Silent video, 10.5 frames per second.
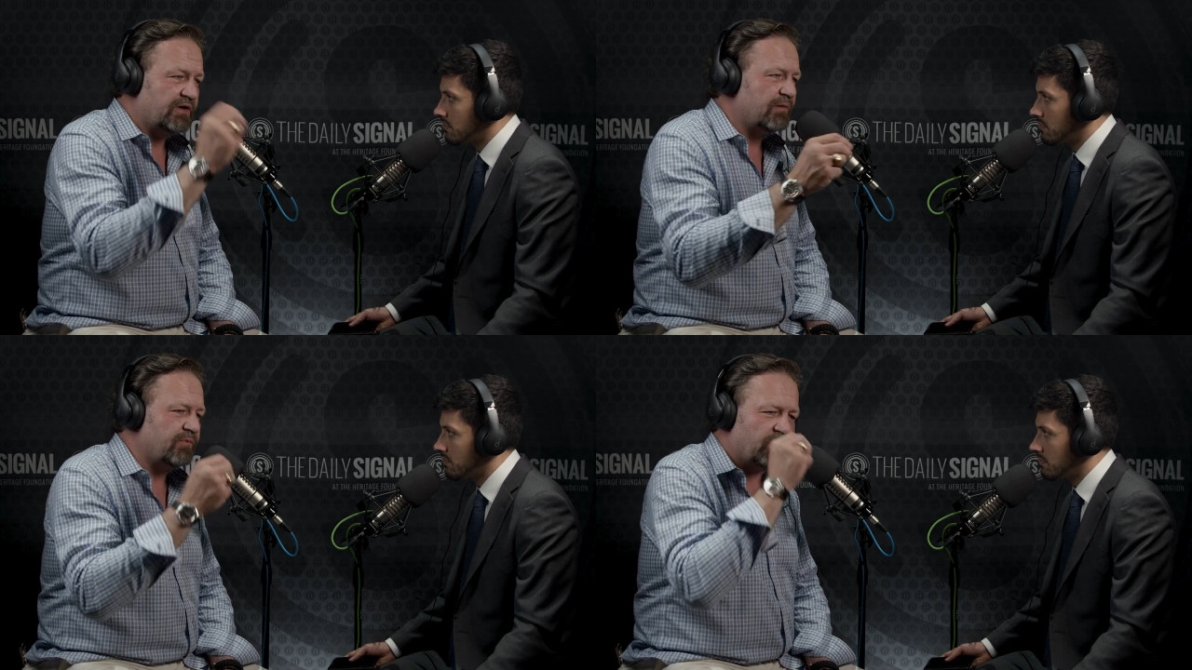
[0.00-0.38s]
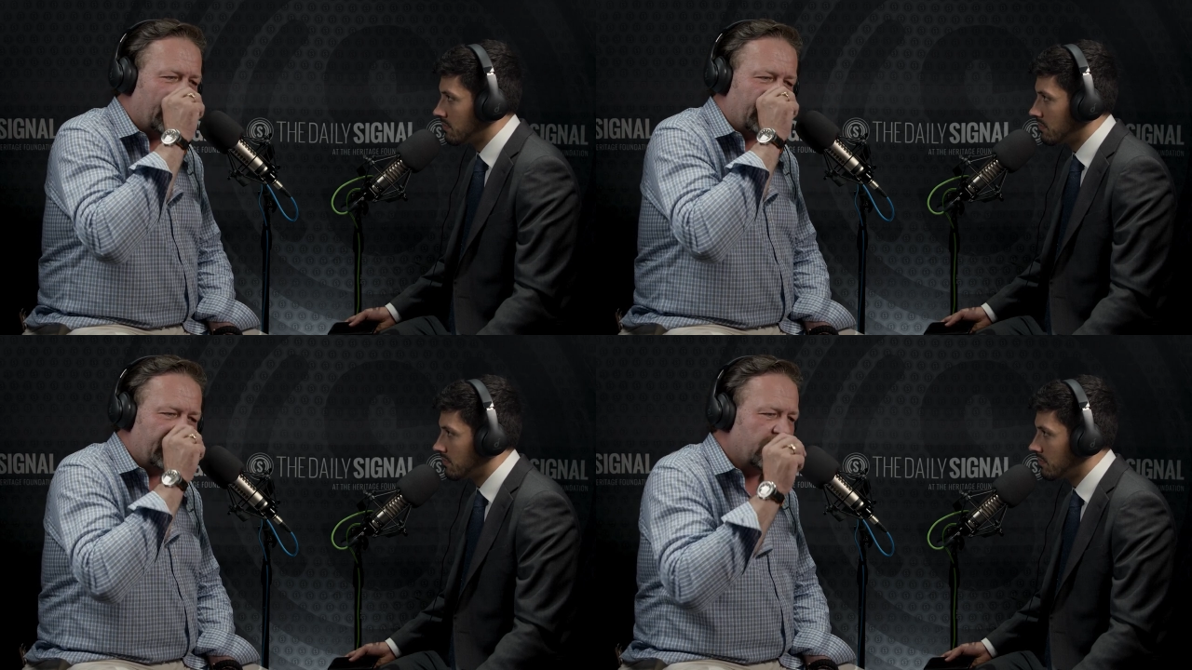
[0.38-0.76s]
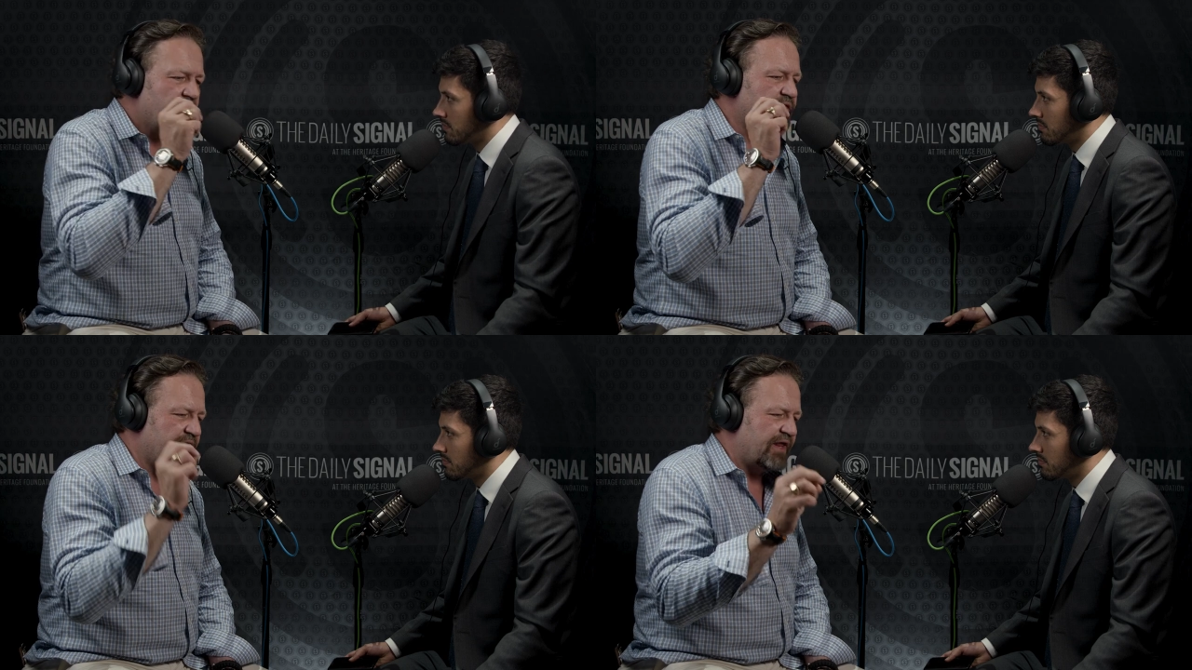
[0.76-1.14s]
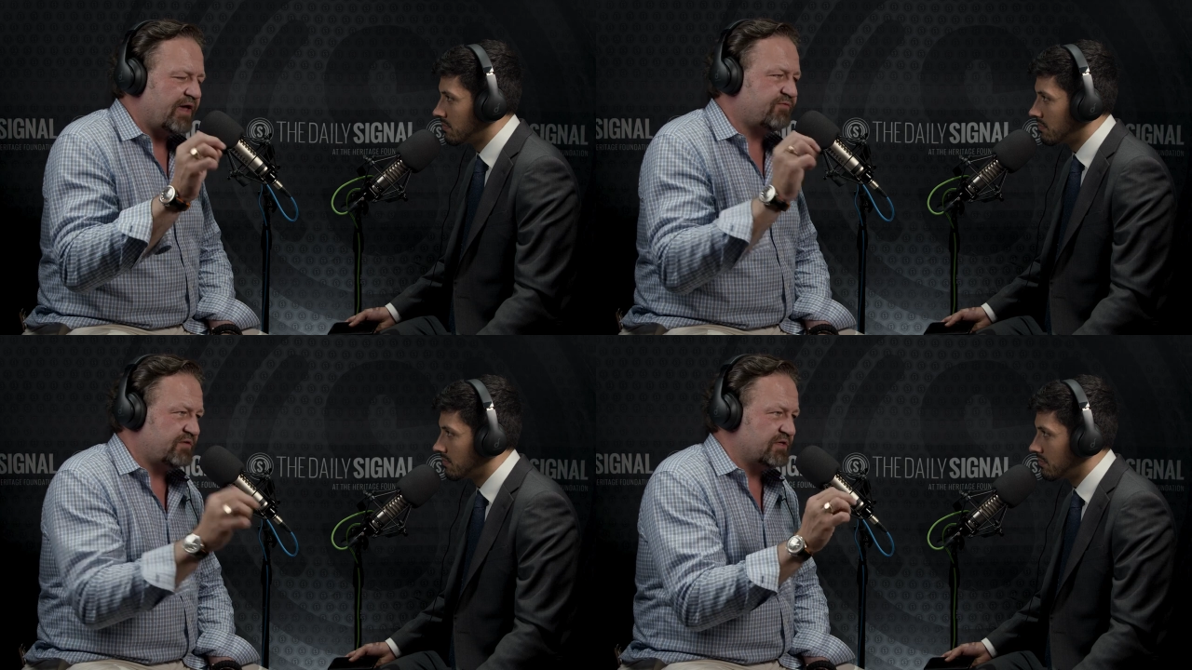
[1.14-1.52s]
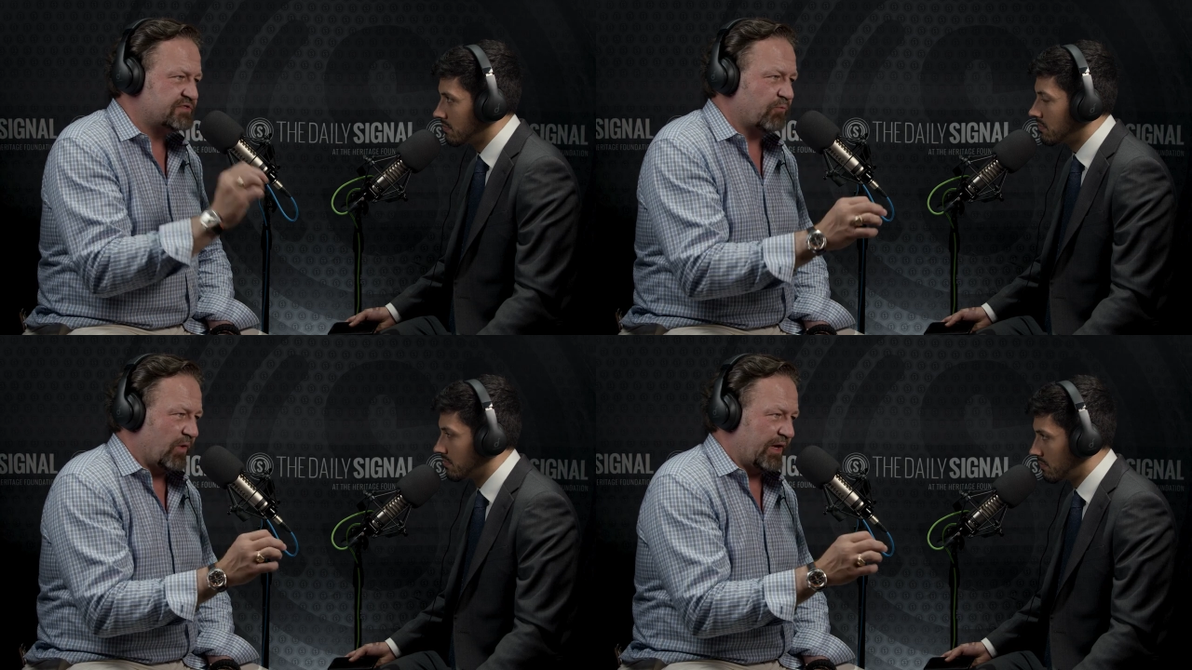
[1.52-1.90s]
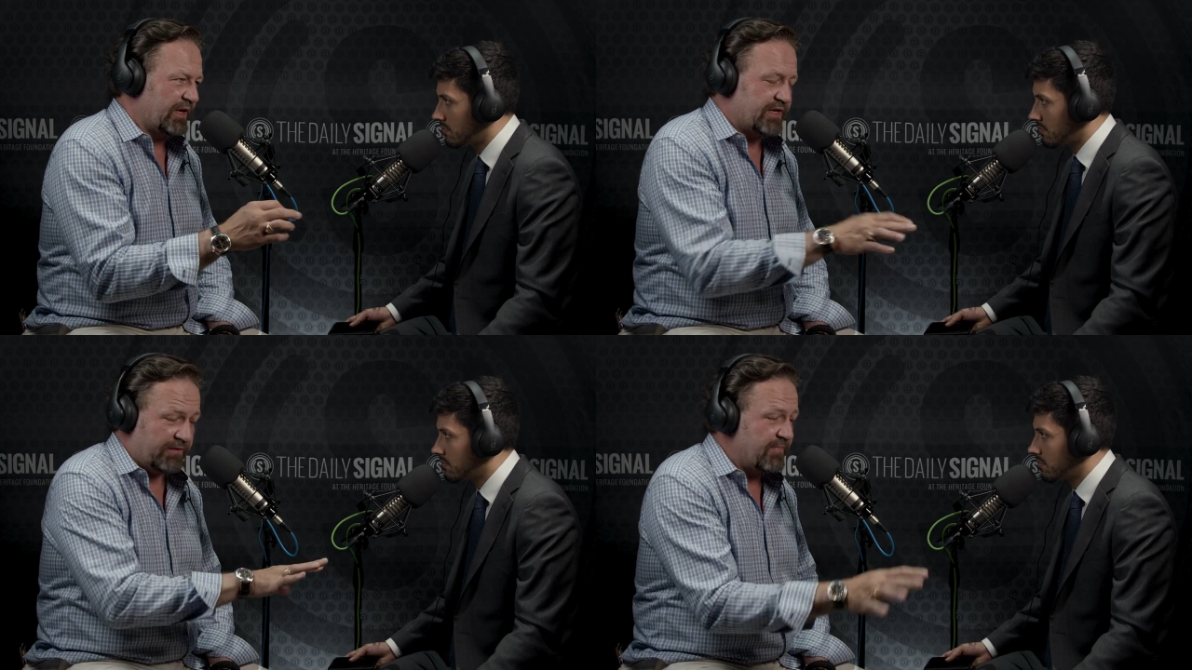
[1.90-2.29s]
Speaker 1: Number one, the left is weak.